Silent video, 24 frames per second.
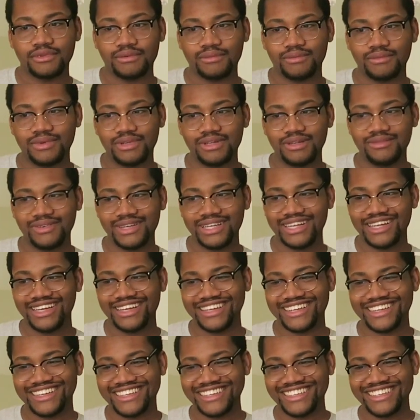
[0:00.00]
Why
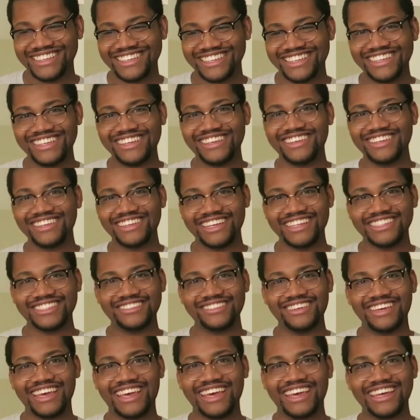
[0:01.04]
not?
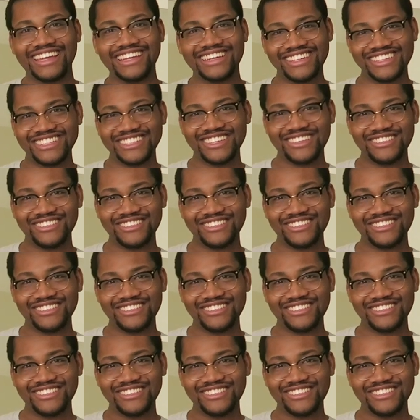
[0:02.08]
Yes, you can. There's